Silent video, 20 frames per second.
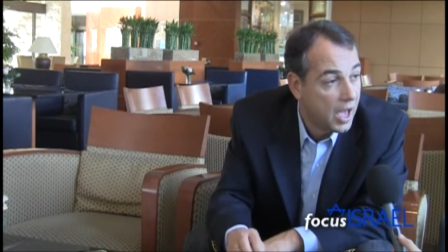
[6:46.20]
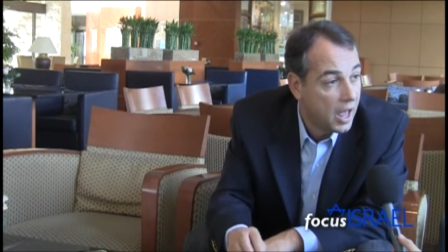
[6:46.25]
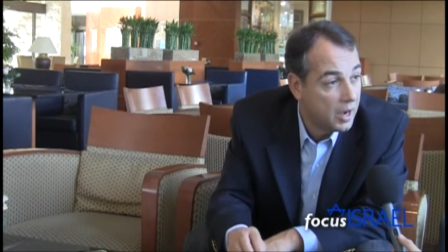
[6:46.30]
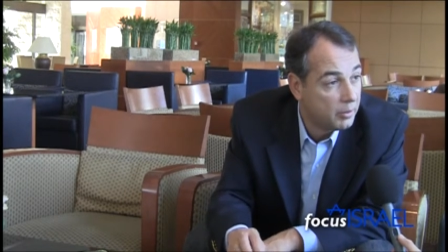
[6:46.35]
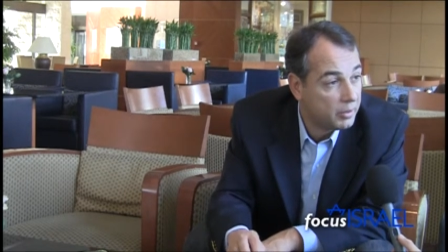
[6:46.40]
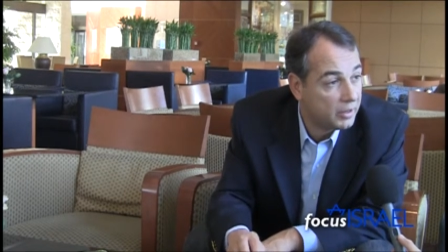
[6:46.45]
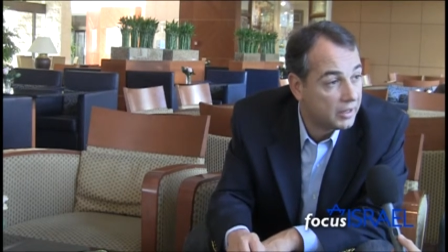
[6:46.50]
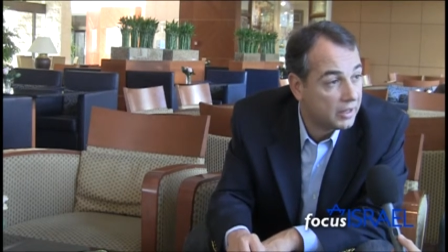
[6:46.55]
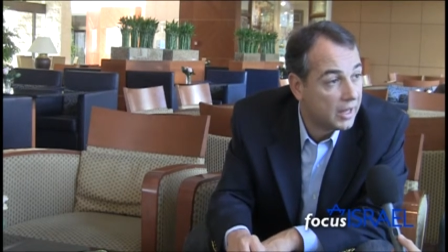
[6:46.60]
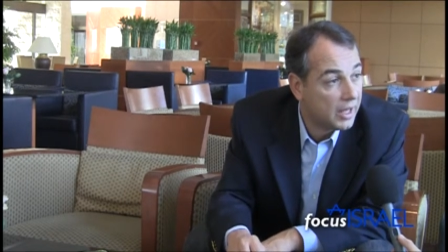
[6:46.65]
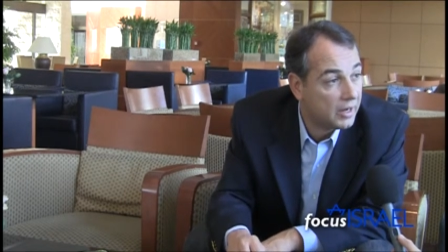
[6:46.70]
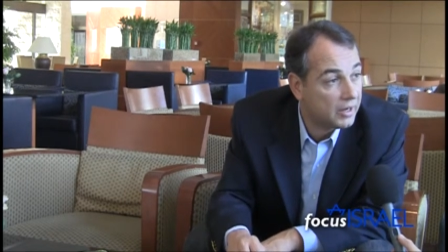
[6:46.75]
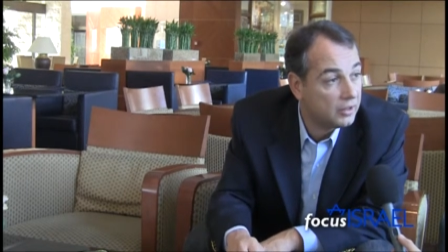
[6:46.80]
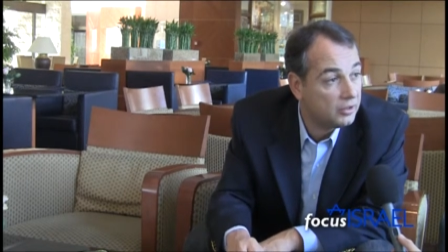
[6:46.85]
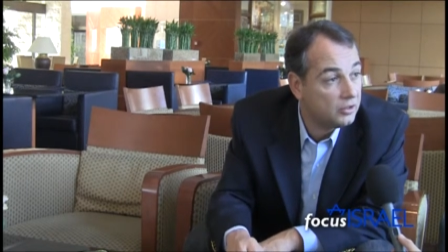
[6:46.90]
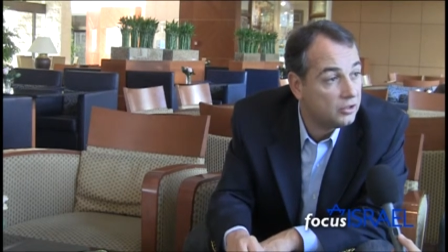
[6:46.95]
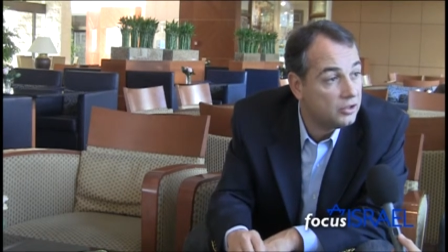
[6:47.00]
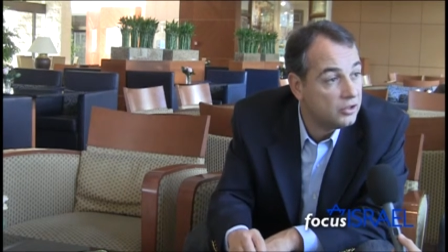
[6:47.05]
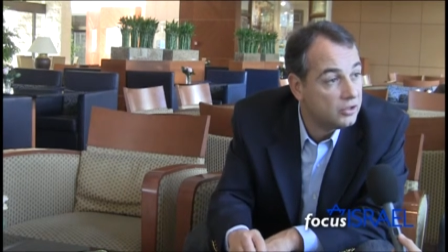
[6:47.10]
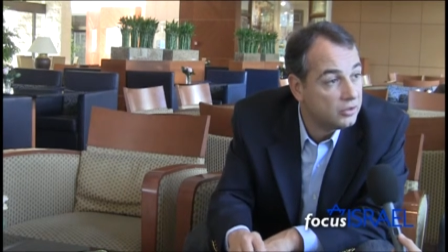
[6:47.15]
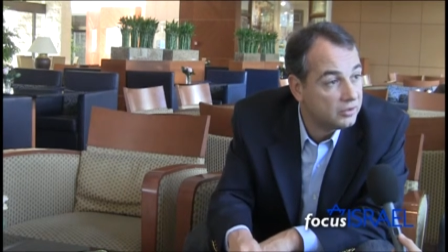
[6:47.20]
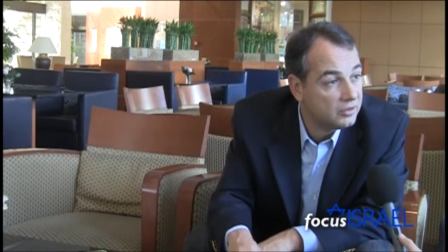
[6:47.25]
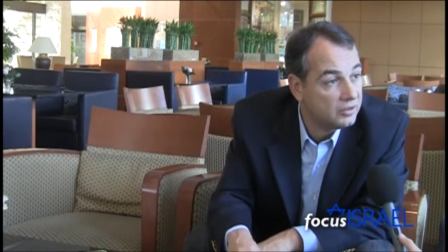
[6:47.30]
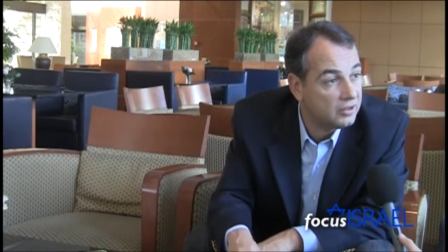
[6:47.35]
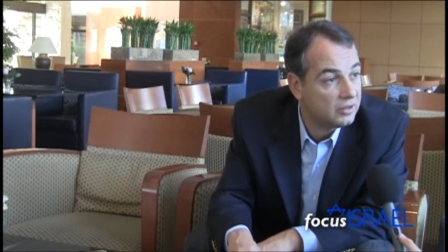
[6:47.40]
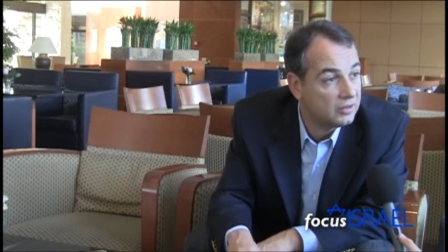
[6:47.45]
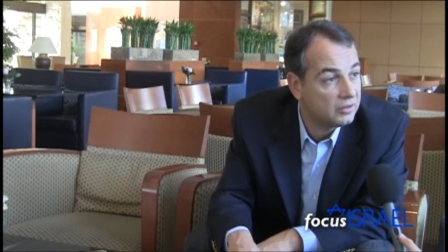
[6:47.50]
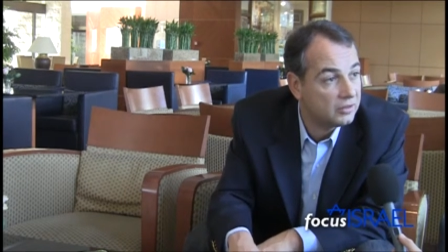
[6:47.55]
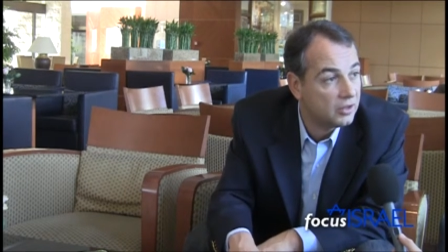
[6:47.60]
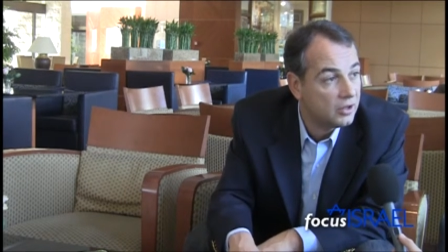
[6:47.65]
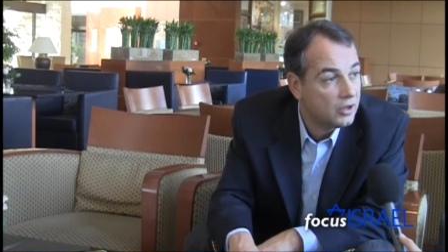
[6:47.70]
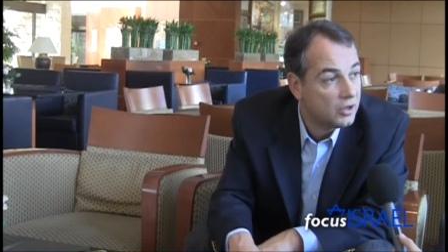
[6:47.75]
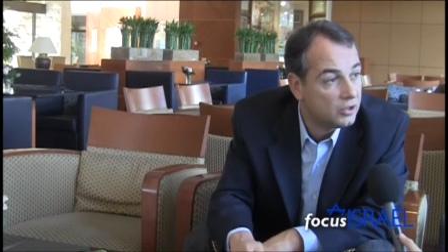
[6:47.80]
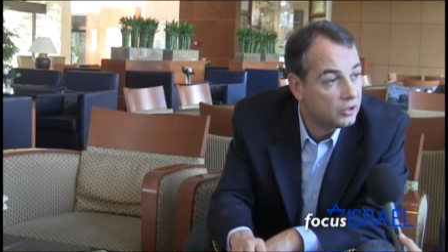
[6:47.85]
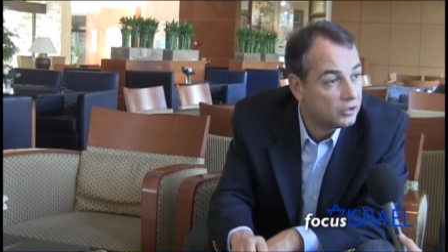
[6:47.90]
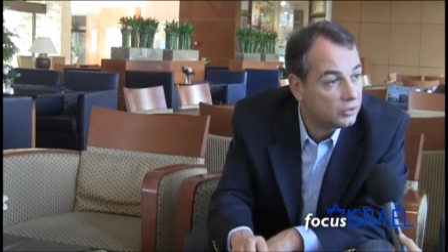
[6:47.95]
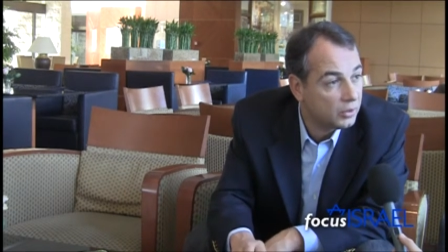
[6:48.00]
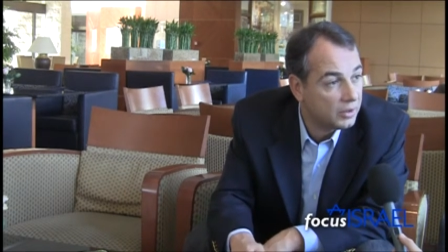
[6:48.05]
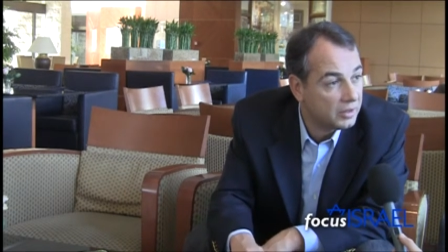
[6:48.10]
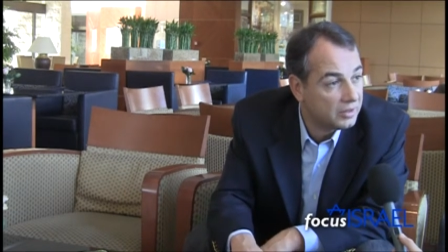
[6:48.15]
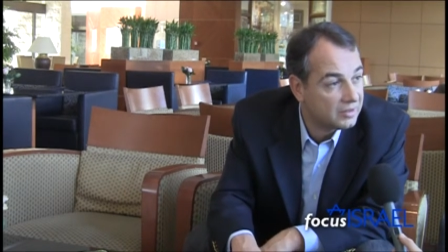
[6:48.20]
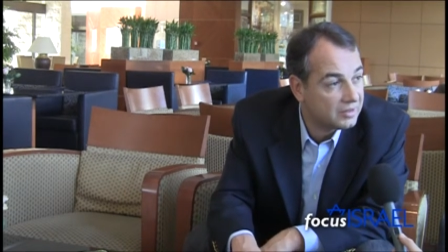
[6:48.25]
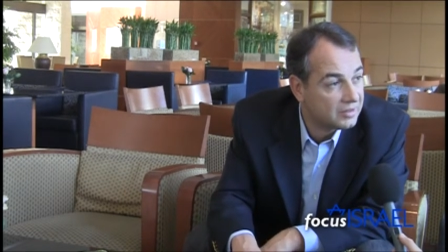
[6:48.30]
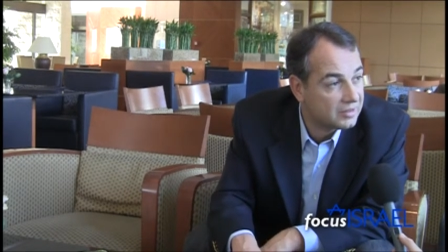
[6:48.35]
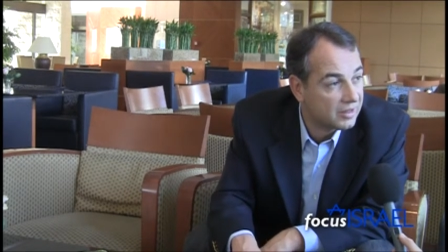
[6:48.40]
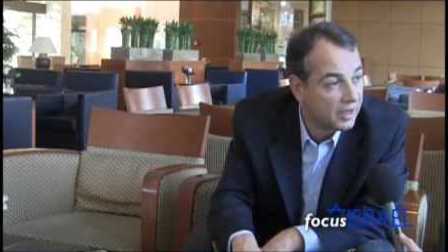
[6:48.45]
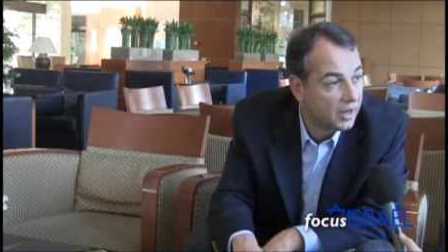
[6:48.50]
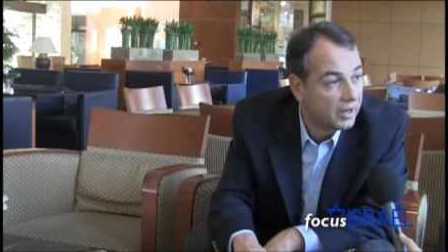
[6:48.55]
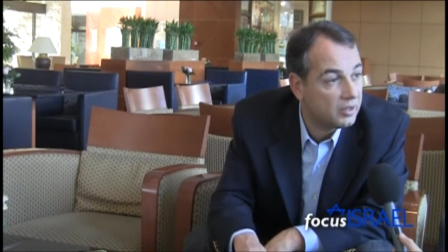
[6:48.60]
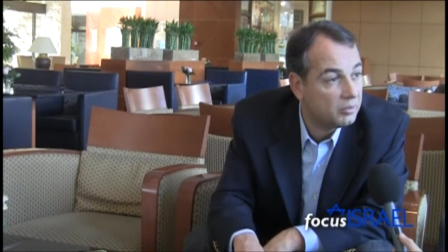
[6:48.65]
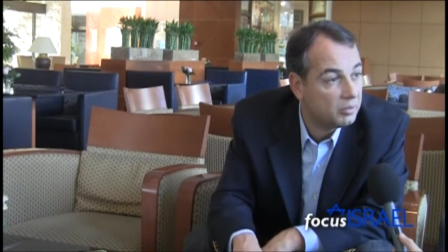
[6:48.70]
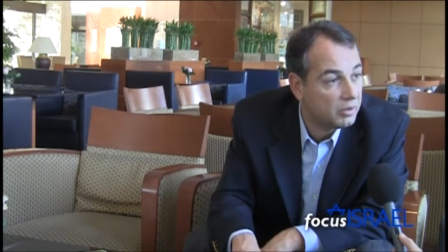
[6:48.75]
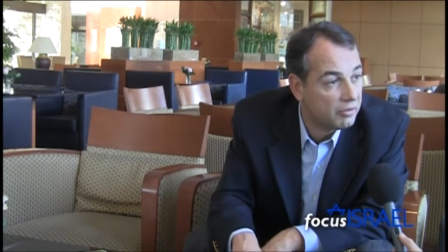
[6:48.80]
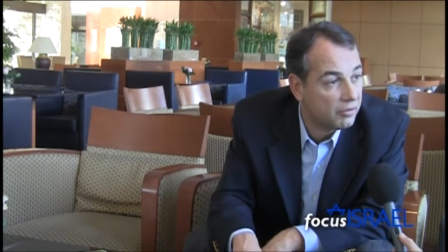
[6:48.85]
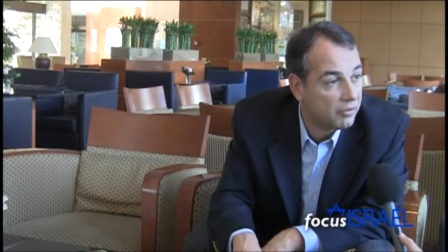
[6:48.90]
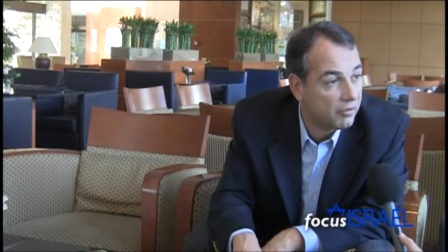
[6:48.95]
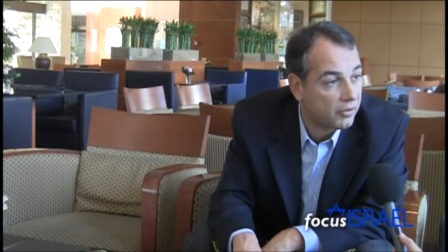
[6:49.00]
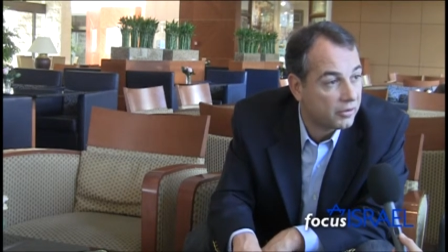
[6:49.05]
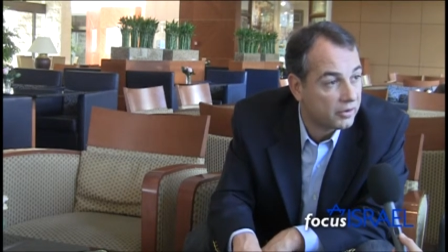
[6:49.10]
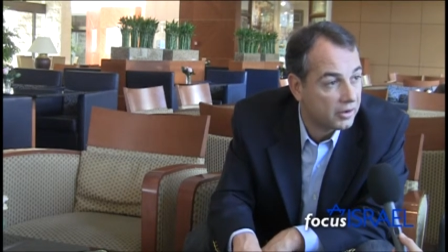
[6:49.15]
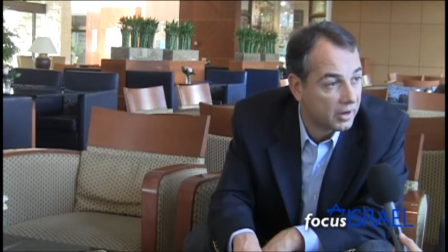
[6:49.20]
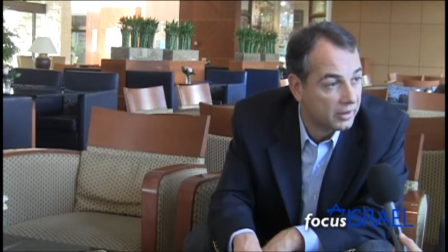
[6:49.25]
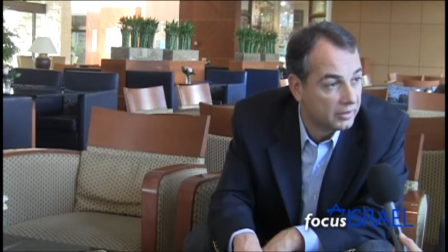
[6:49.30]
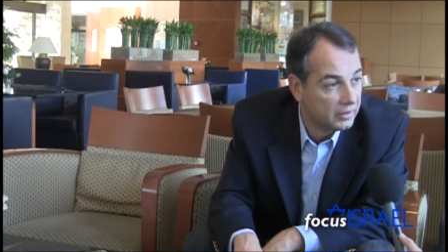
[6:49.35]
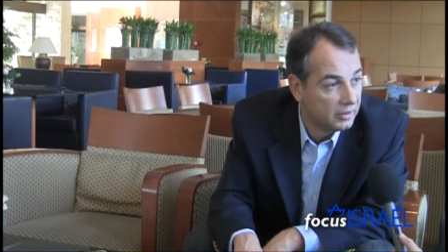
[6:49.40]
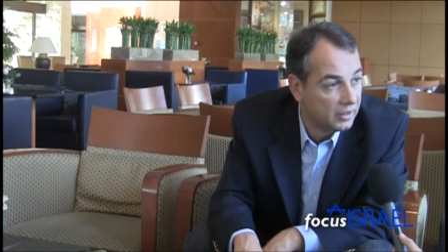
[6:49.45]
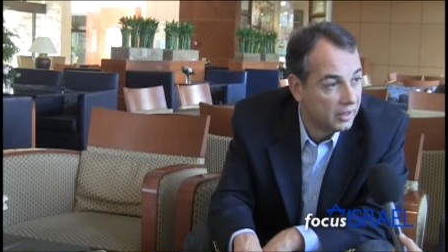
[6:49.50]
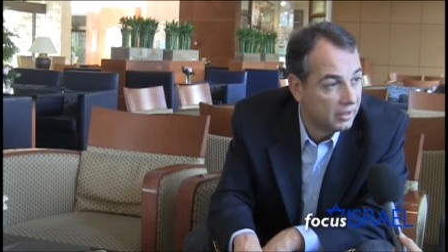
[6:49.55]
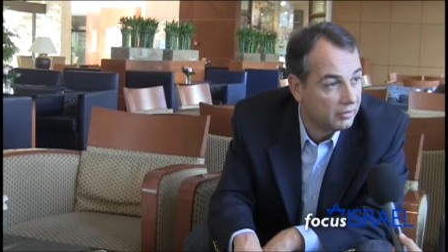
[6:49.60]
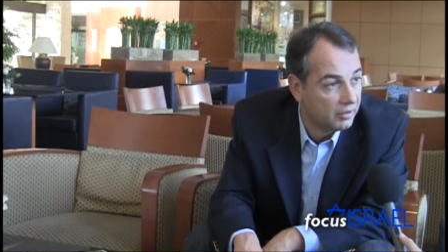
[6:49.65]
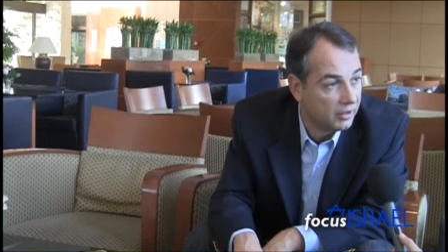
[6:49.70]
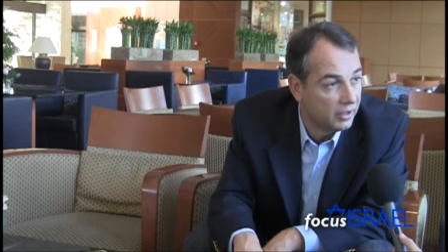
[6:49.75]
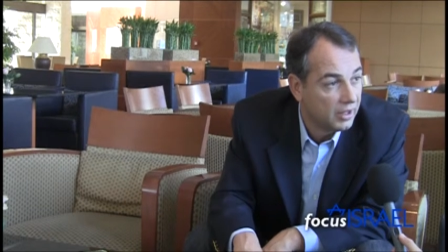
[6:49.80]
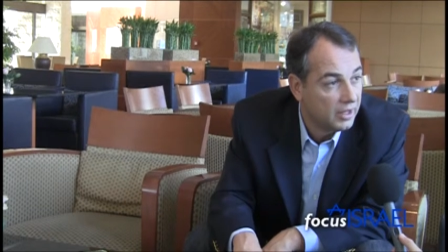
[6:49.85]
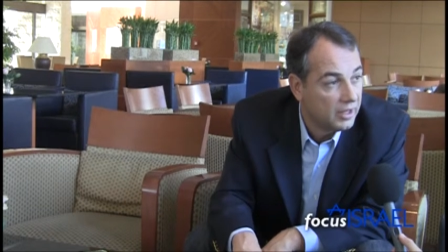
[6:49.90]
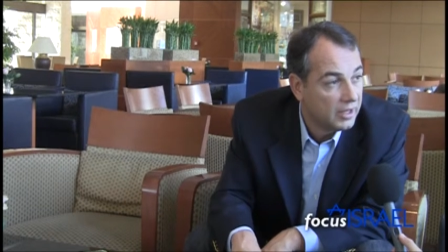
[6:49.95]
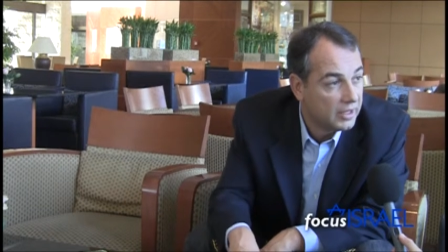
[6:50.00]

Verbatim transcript: and bin Laden used it to incite before 9-11.